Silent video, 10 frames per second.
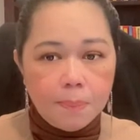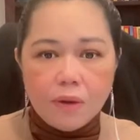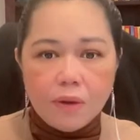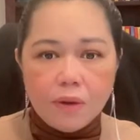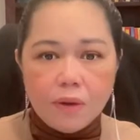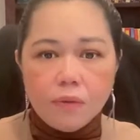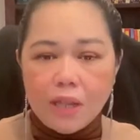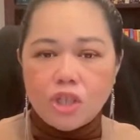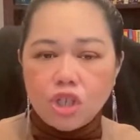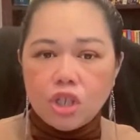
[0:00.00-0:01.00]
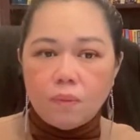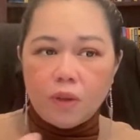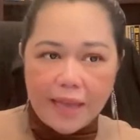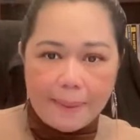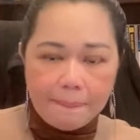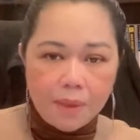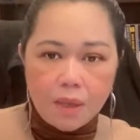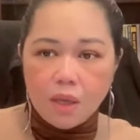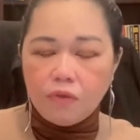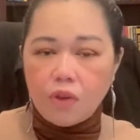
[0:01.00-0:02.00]
Build relationship with them.
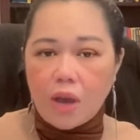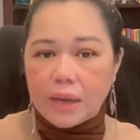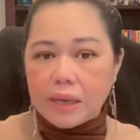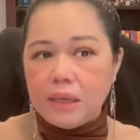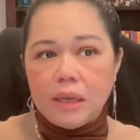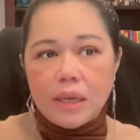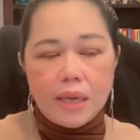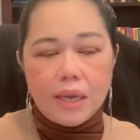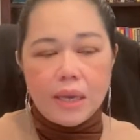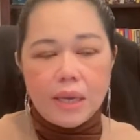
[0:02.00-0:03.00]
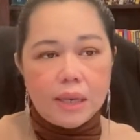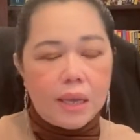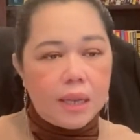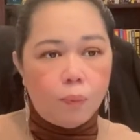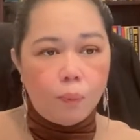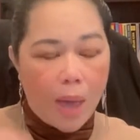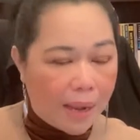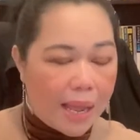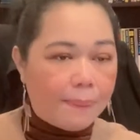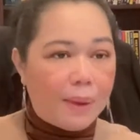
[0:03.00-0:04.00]
If you are in
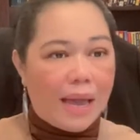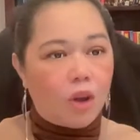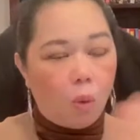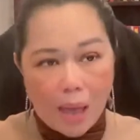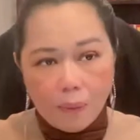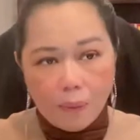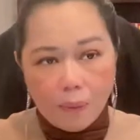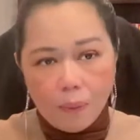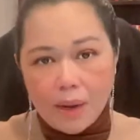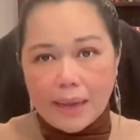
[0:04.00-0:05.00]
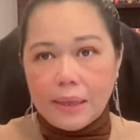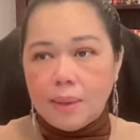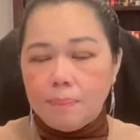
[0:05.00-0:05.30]
MLM line or whatever line,